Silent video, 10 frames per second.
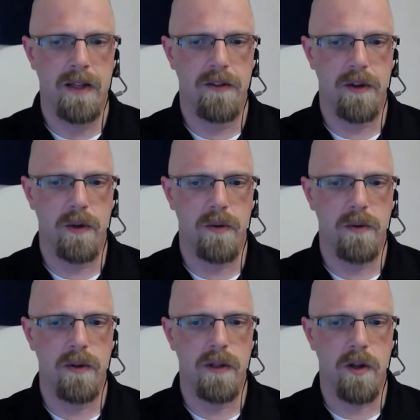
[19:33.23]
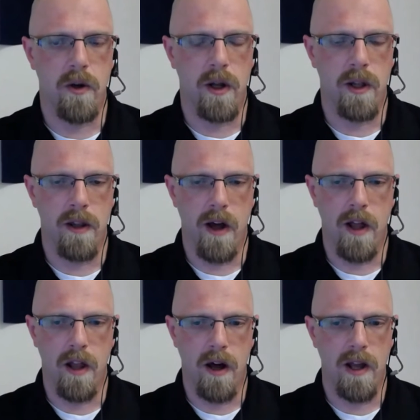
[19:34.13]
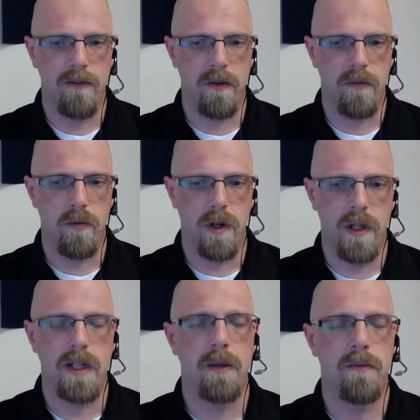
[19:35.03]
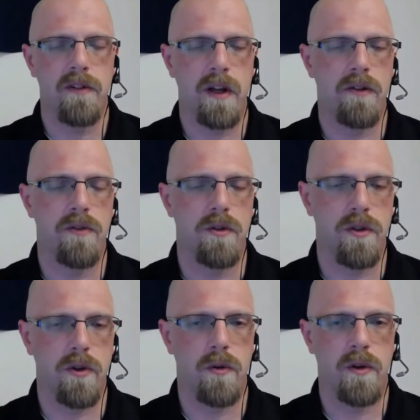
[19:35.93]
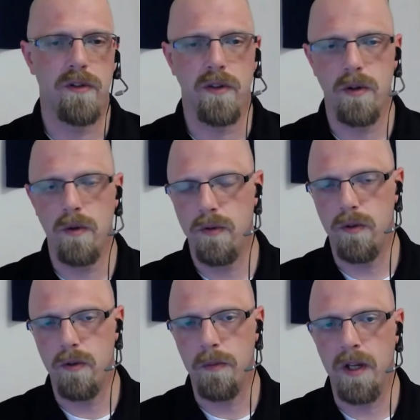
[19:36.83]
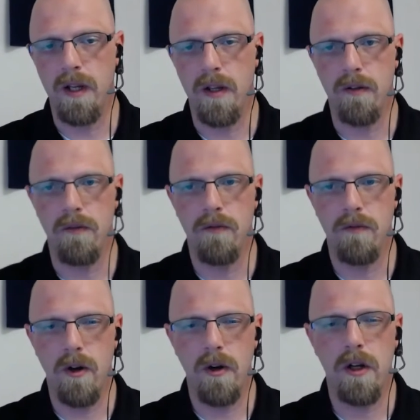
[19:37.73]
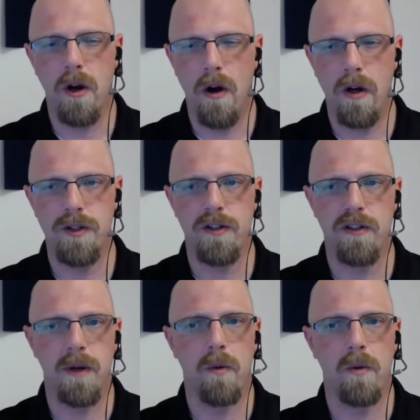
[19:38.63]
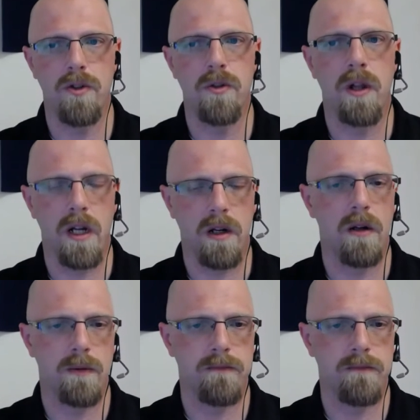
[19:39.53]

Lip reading: So a lot of it really comes down to you as the user being very cautious about what you click on.